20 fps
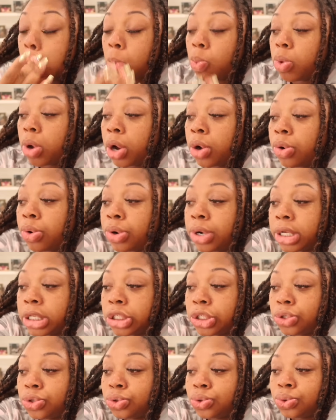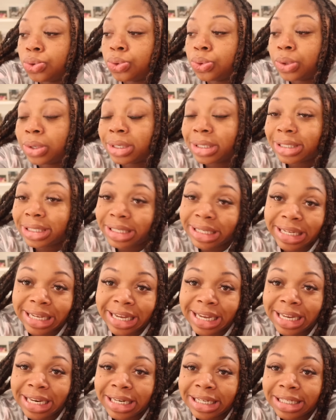we're going to
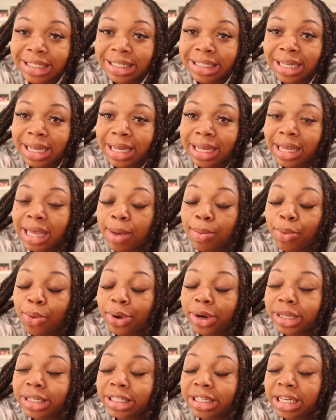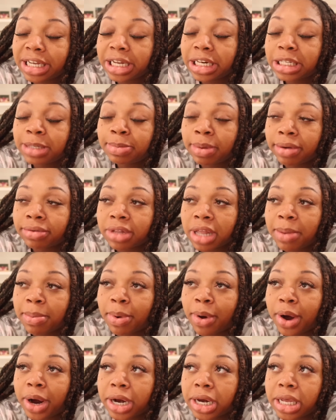Zan's, yeah, we're going to Zan's birthday
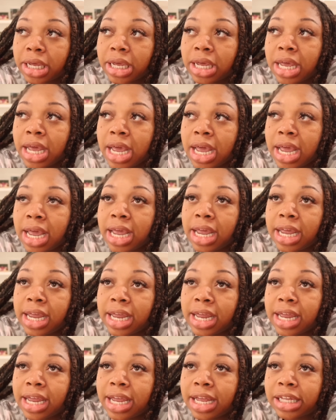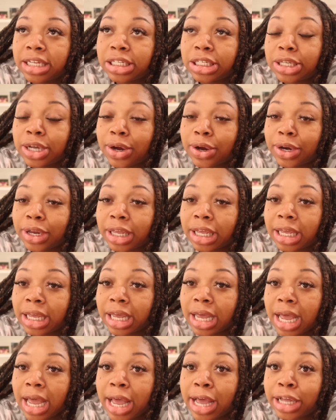party. He is
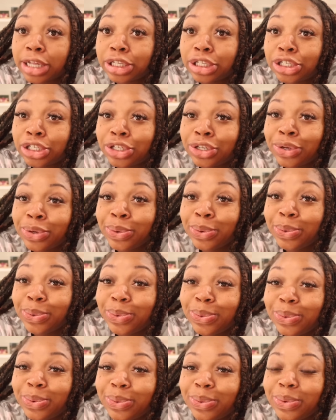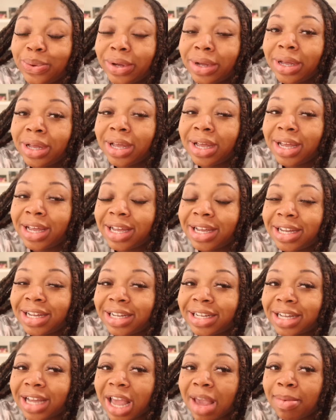turning two.
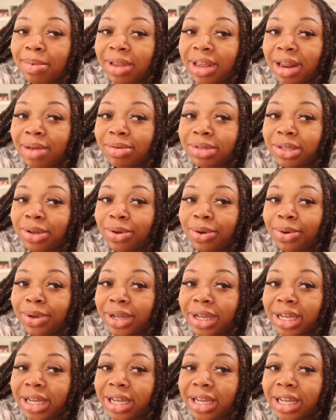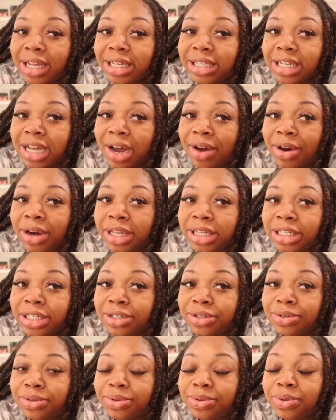Hey, really, that was so quick. He's already
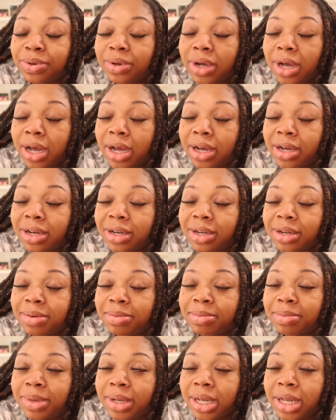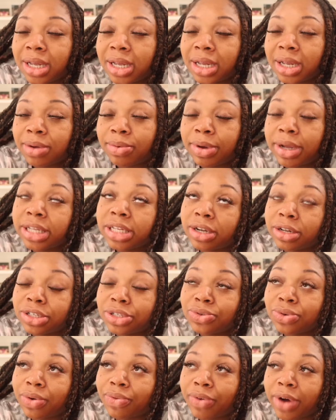two. Um, but he turned
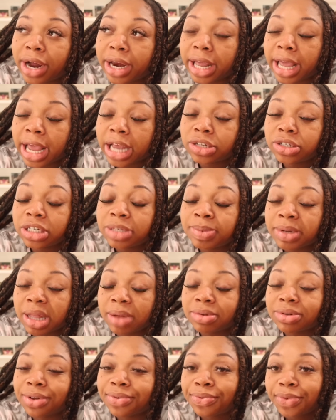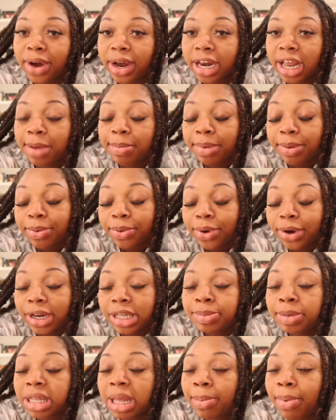two on Friday. Actually, his birthday was on Friday, but we're going to
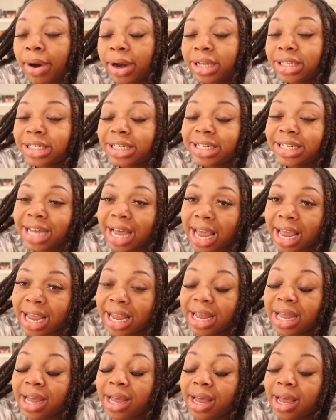his birthday party today.